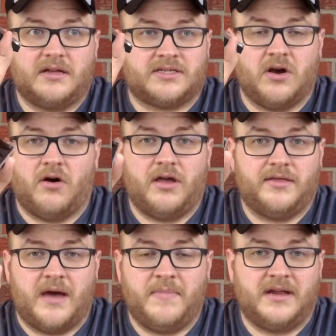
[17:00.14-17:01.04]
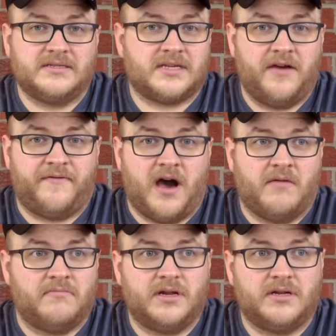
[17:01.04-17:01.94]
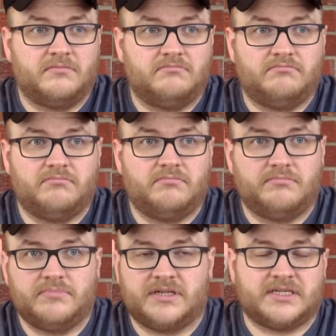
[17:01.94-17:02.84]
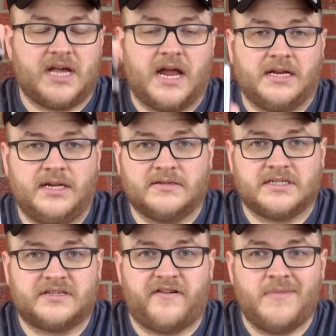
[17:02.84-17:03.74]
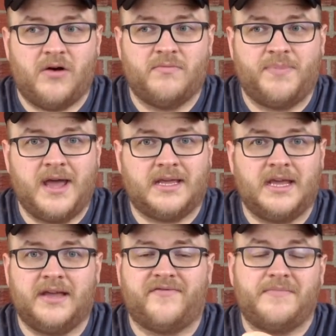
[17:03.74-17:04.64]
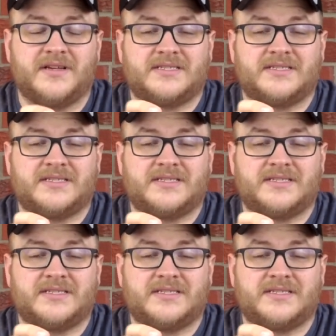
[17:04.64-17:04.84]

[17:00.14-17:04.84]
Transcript: So that means if I'm deciding to use this for mountain biking, if I'm